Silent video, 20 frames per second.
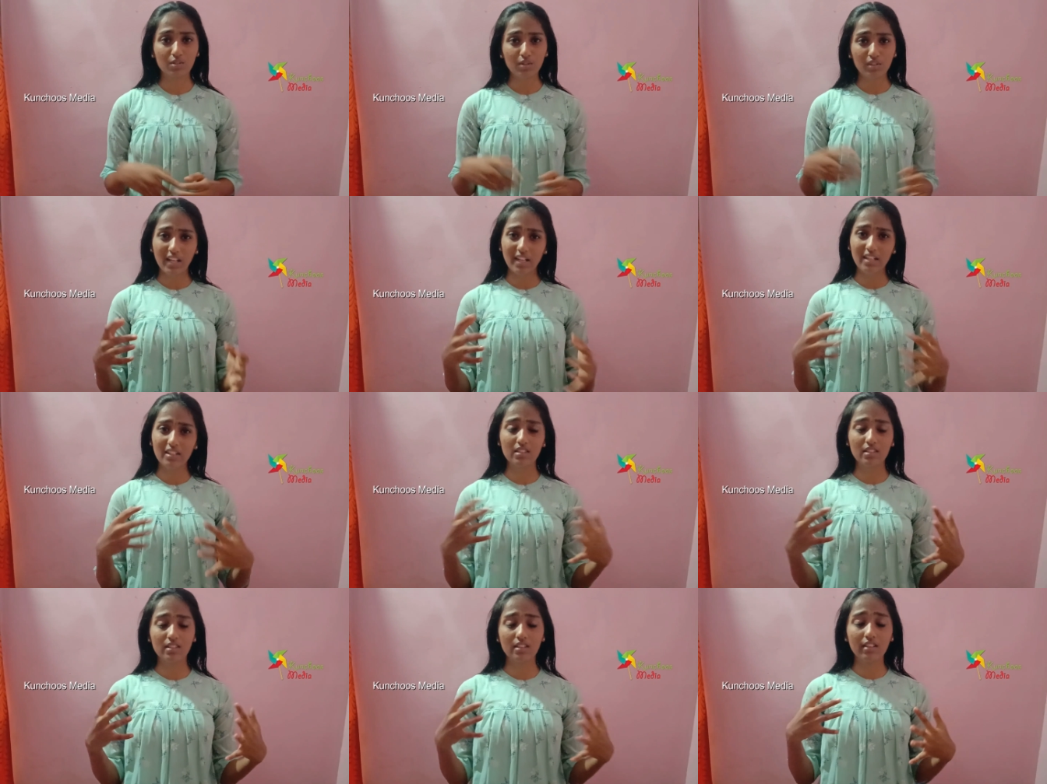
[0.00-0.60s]
So
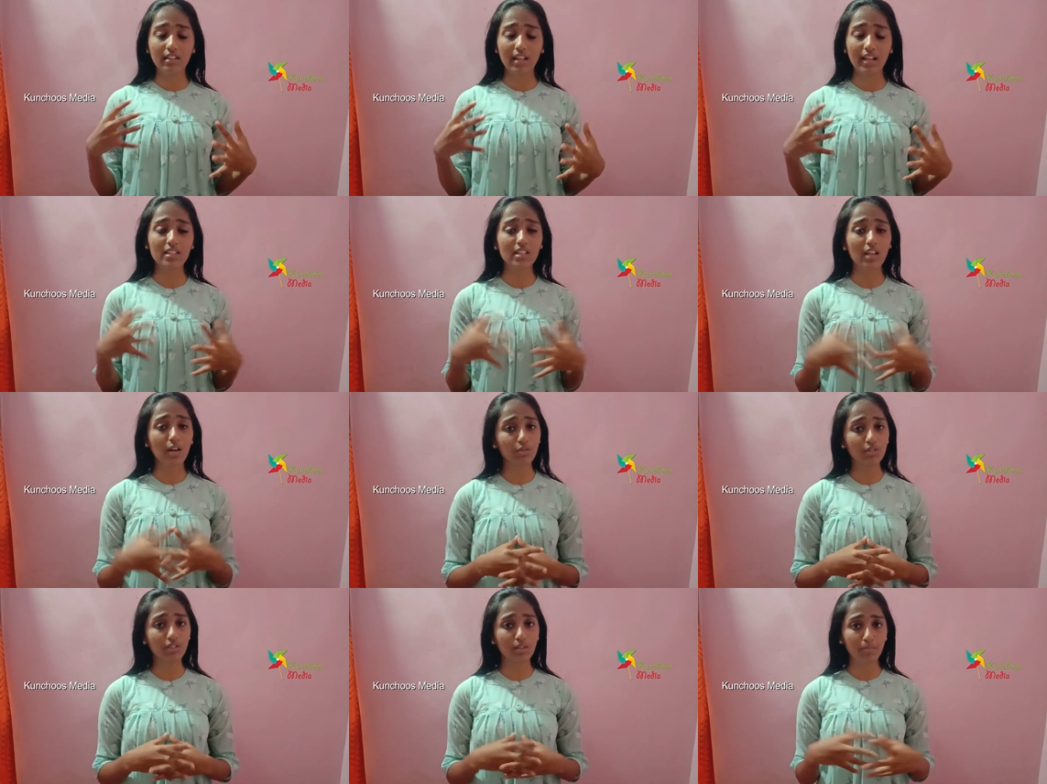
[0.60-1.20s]
that's
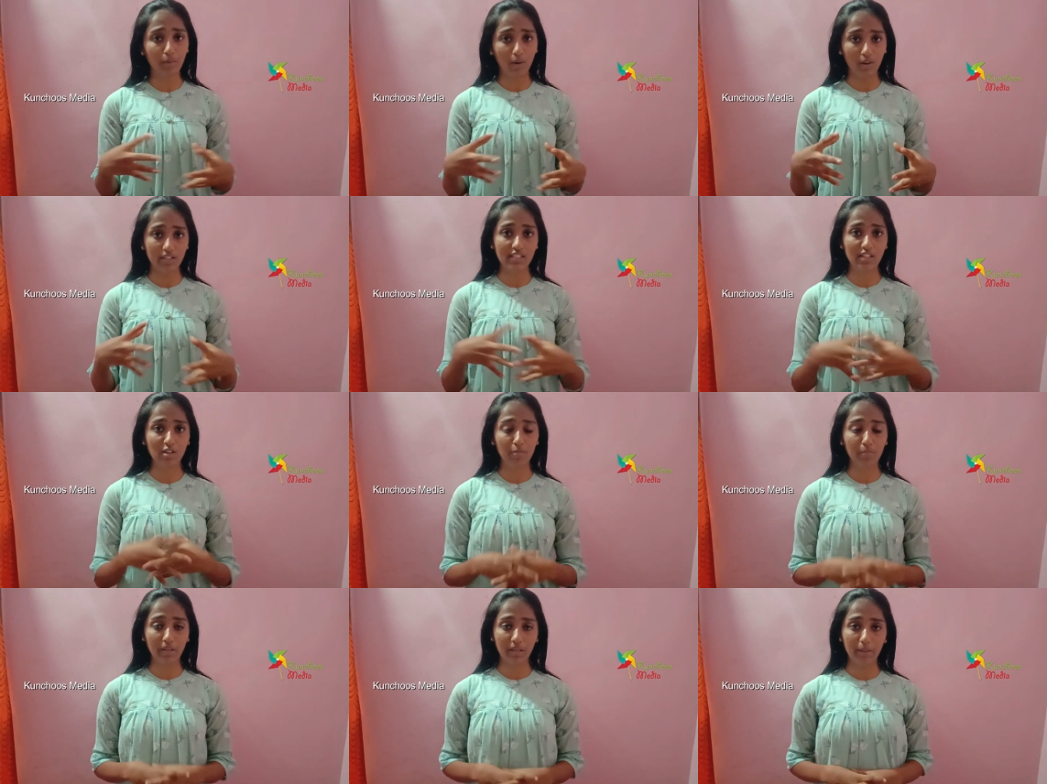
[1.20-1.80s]
how the
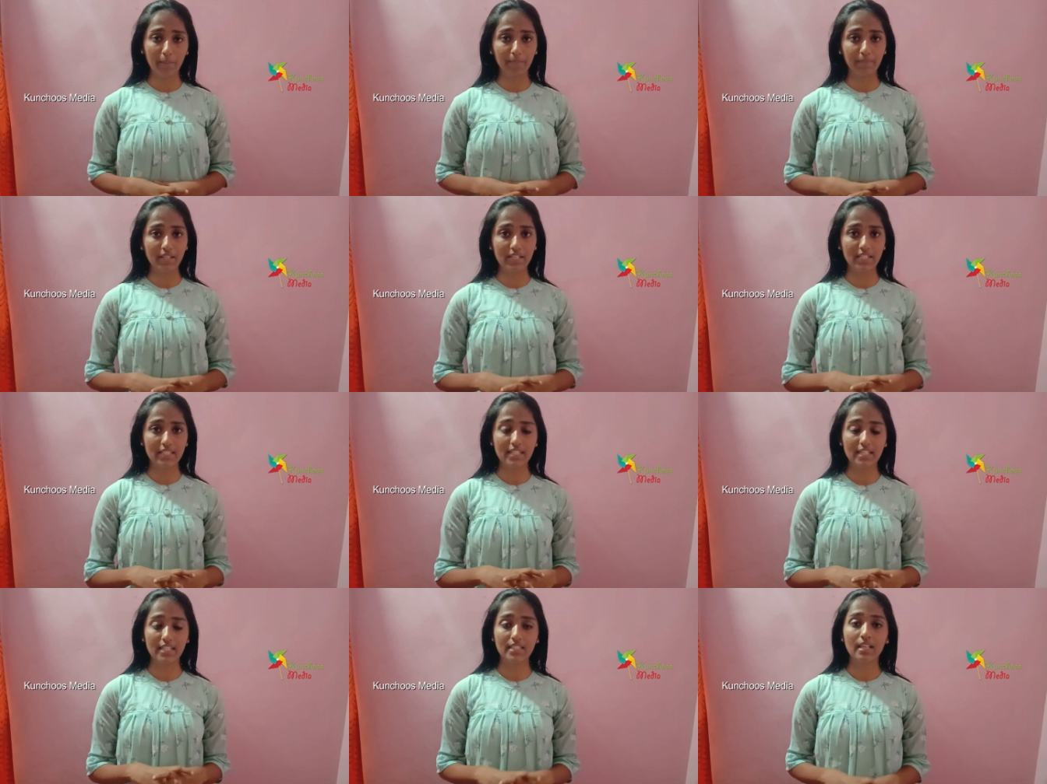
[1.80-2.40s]
bonds have become
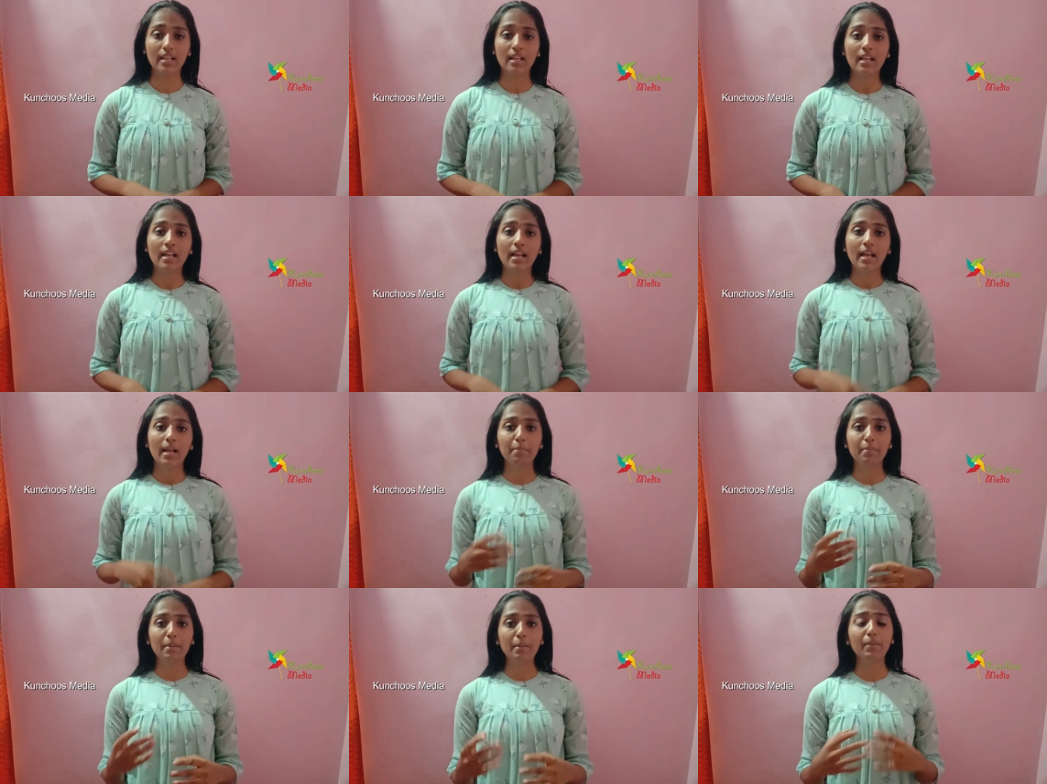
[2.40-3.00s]
these days,
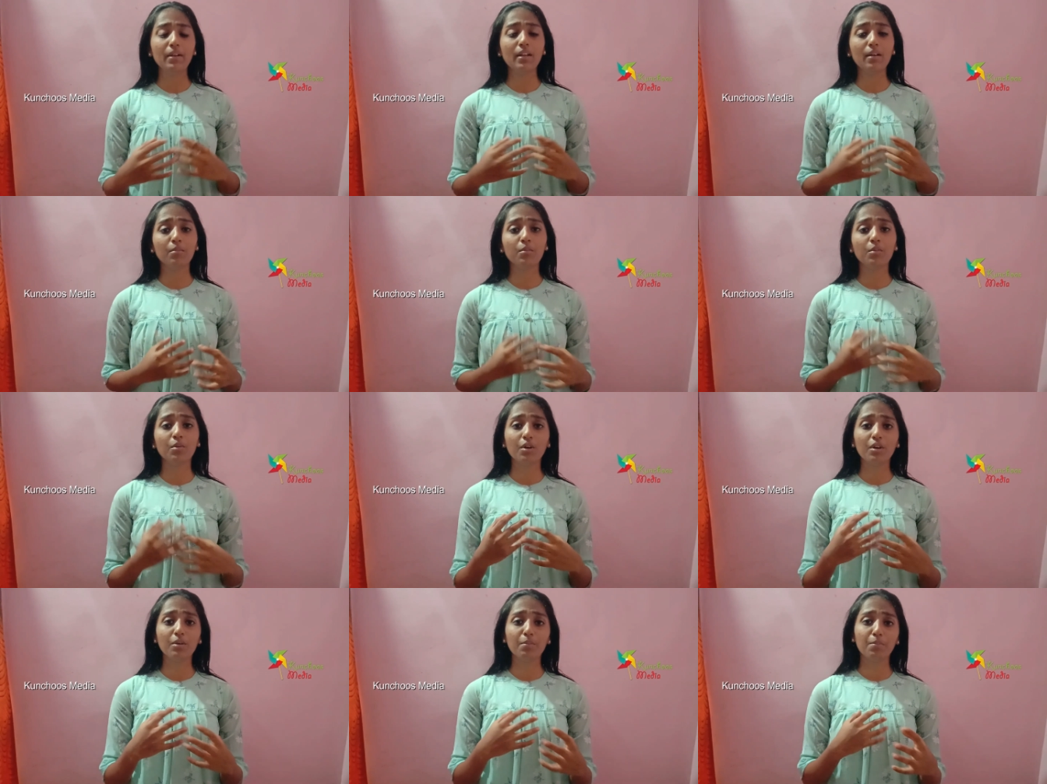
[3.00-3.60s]
and people are
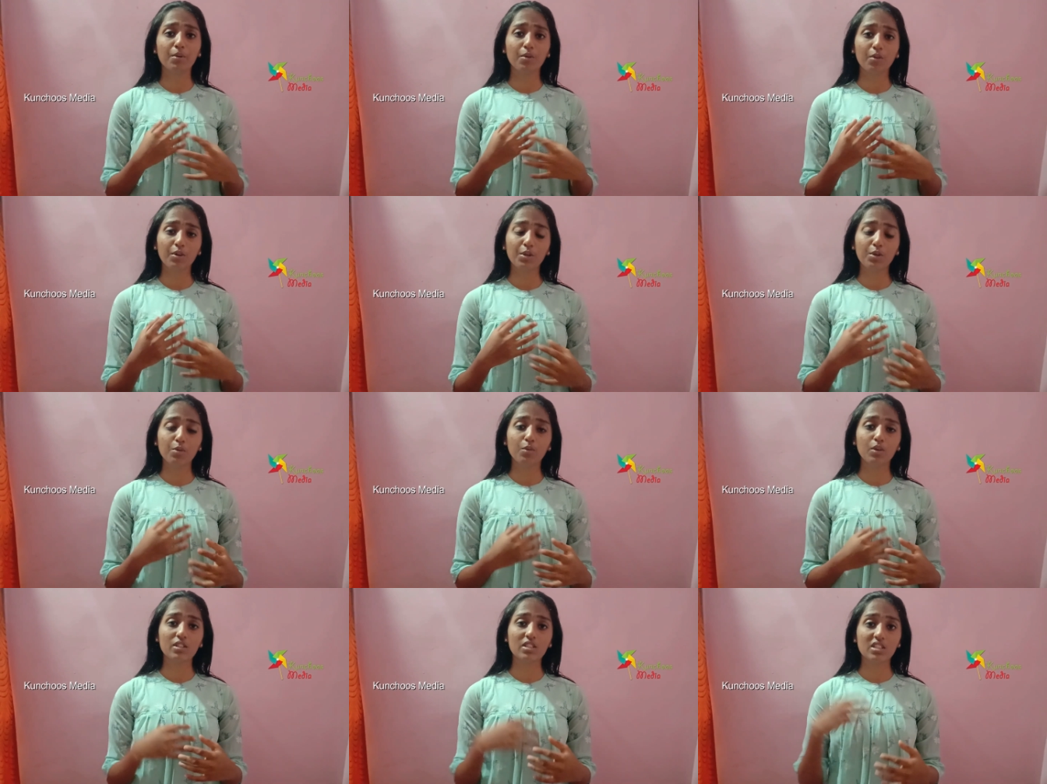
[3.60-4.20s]
more prone
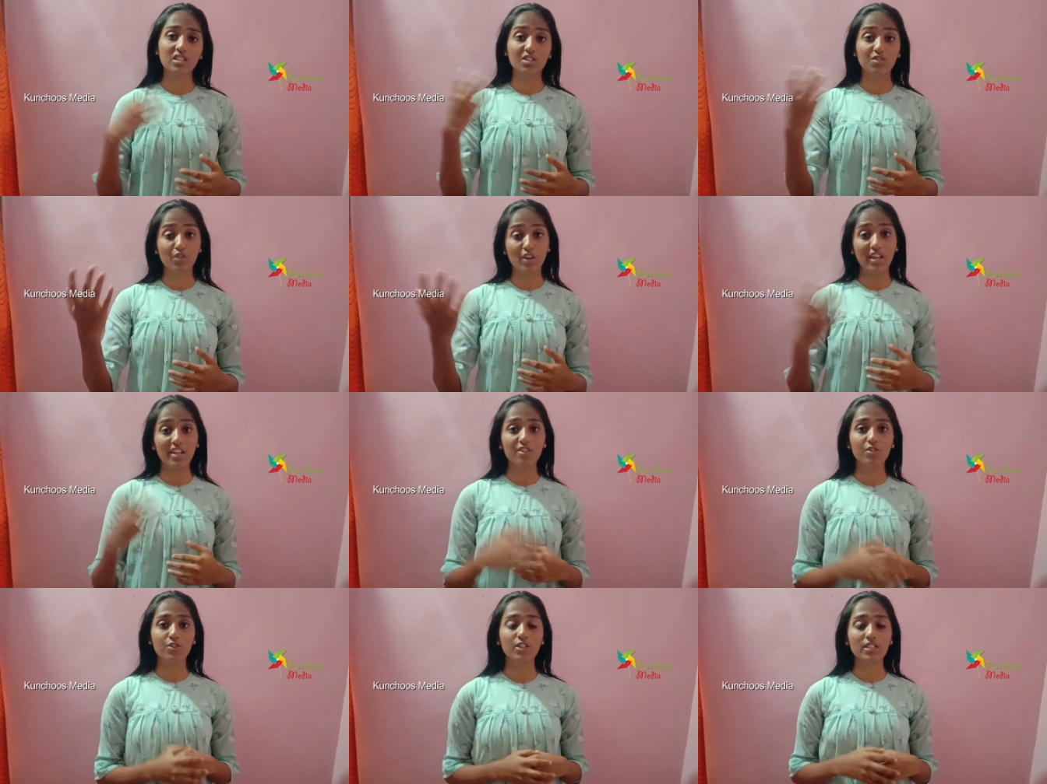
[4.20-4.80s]
towards
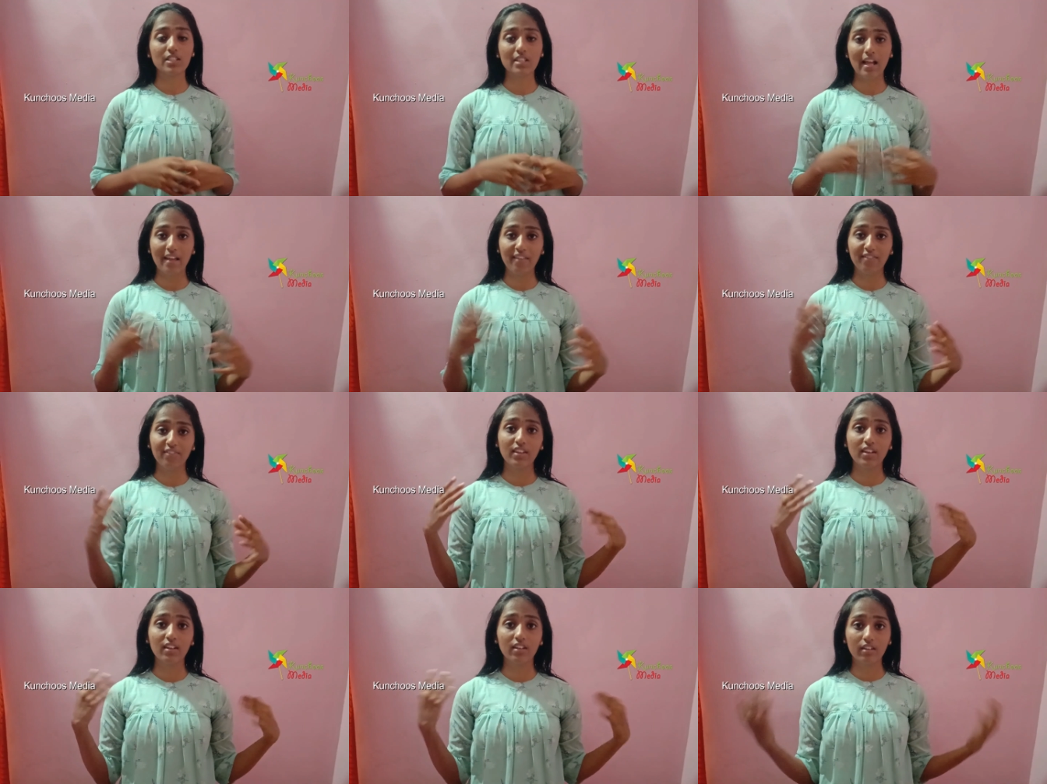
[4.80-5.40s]
strangers
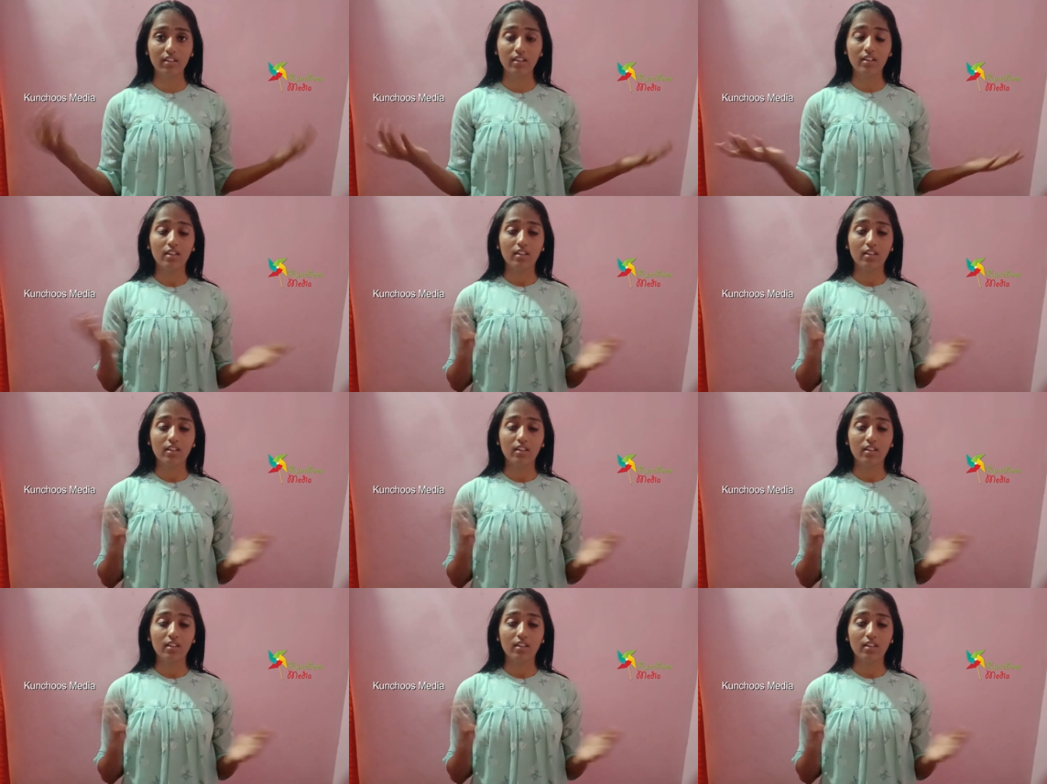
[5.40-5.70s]
than their